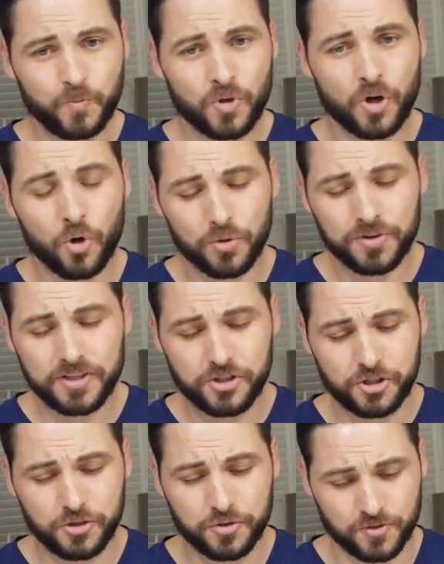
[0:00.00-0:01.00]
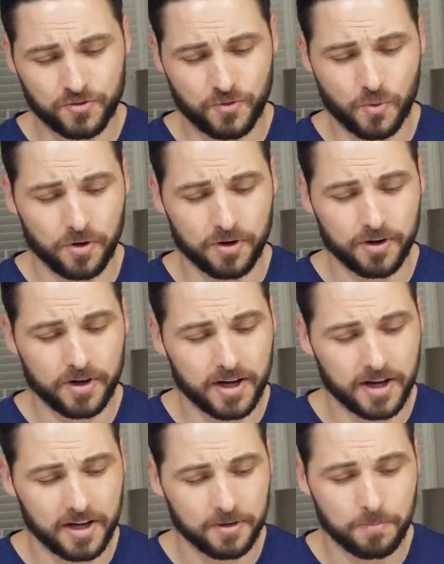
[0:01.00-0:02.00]
Who are these shoes
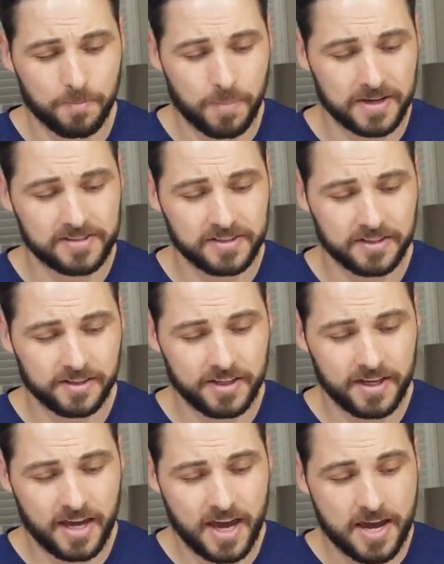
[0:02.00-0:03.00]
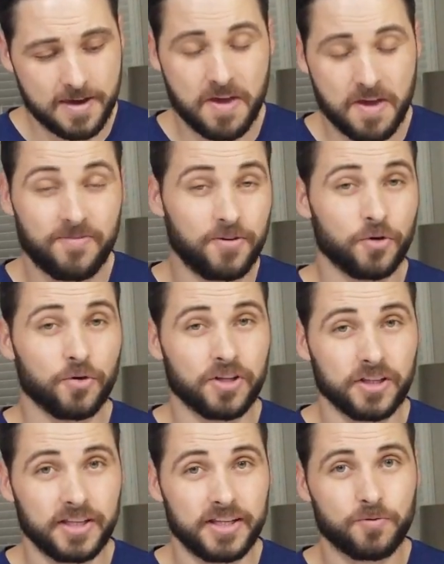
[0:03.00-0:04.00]
for? Basically, if you're an
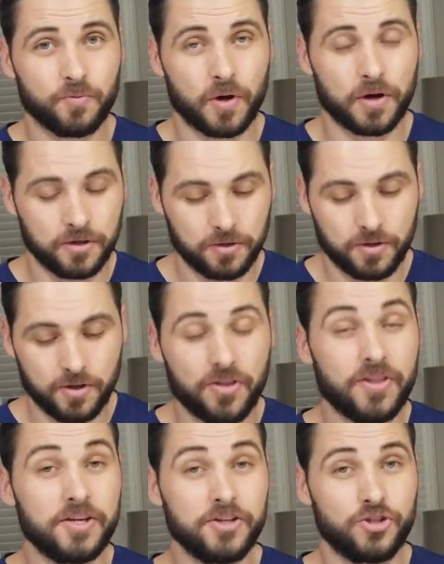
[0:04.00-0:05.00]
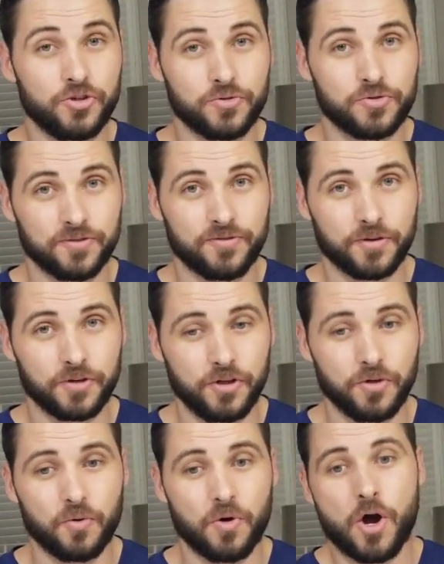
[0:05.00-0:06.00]
elite runner, these shoes are for
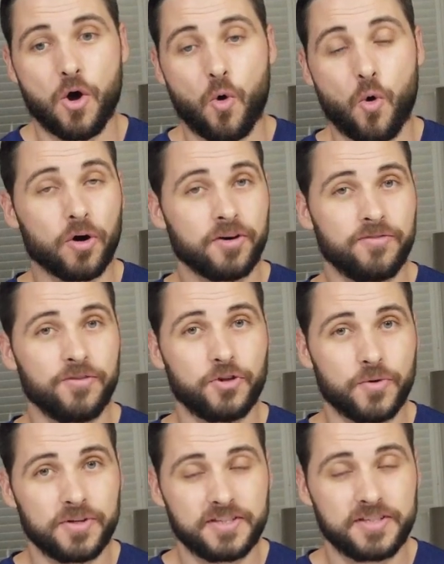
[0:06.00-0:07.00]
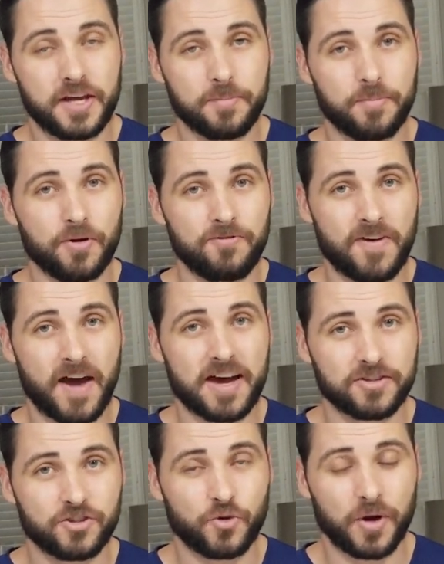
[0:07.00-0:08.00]
you. Or if you're doing tempo
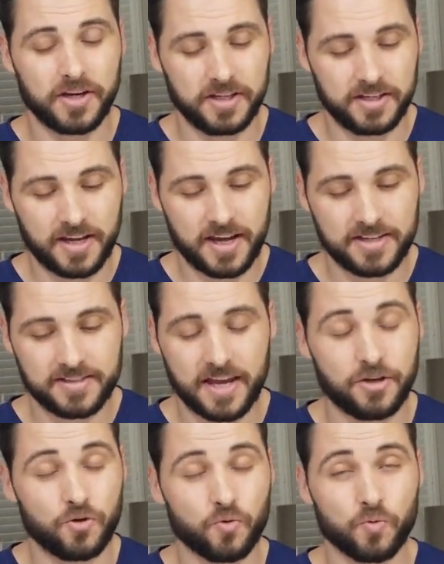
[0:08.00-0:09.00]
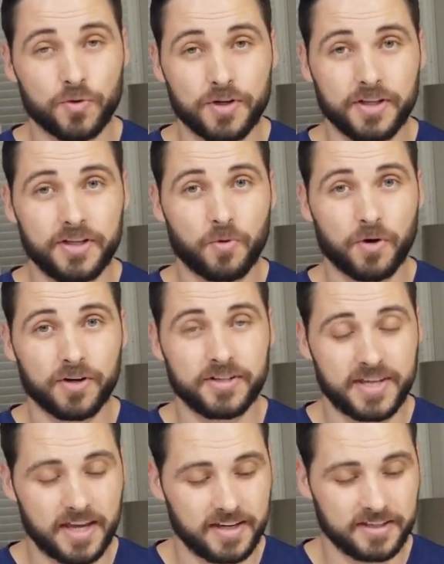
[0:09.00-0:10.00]
fast training days and you really want to
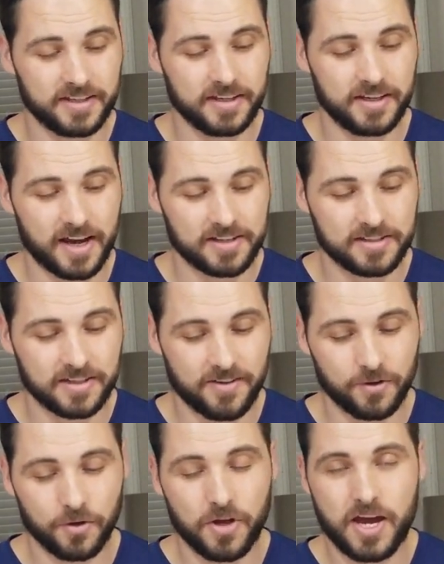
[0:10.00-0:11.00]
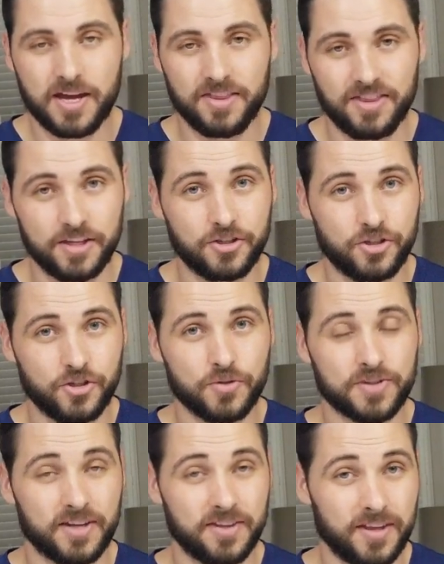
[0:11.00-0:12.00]
take it to the next level, these
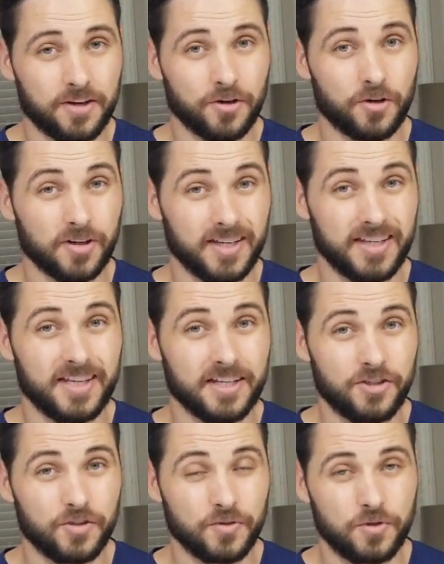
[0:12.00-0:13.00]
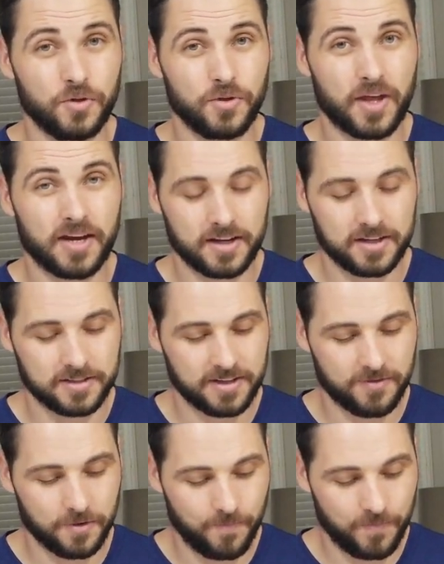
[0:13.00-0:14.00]
shoes I think are going to get you to that next
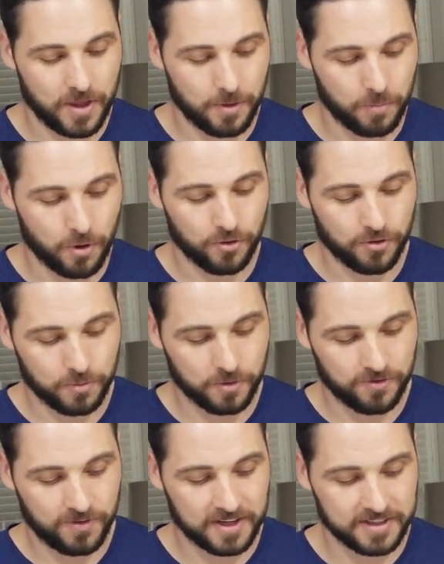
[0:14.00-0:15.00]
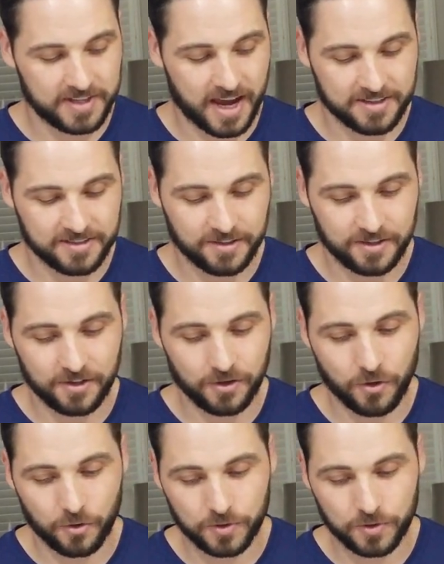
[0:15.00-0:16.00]
level. Both of them are fantastic in
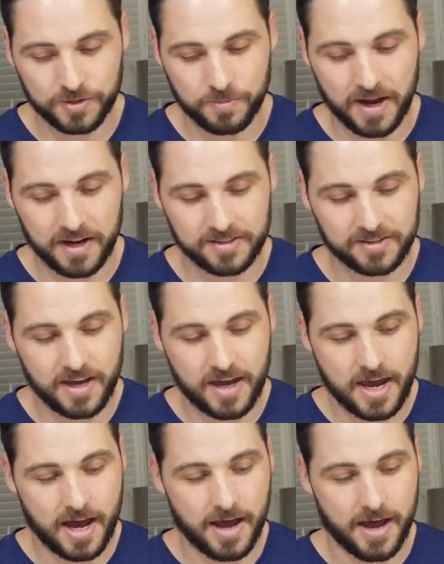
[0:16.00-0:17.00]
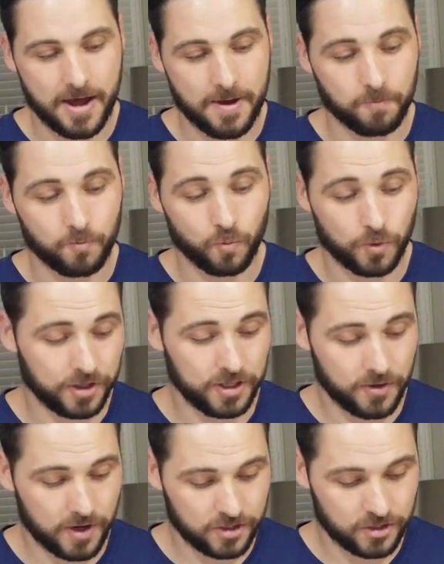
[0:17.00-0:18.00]
their own respects. Really
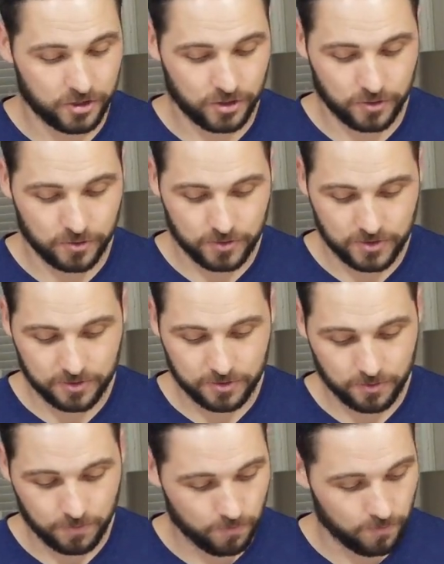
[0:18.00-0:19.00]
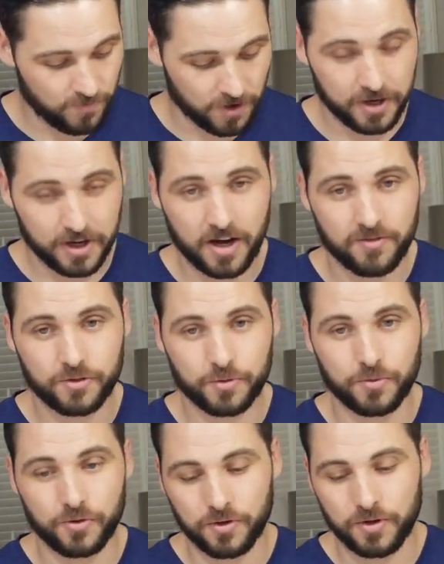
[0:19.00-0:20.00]
great shoes, very
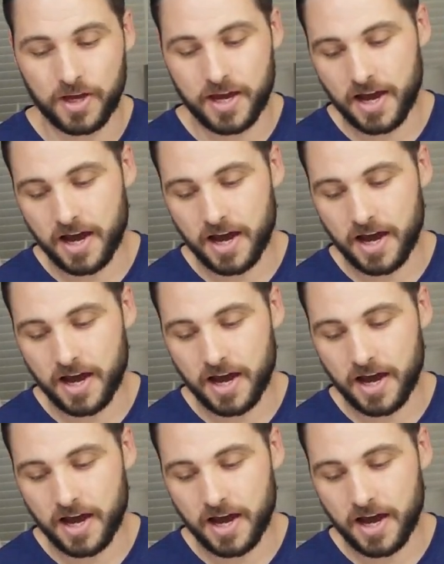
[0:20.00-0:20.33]
comfortable,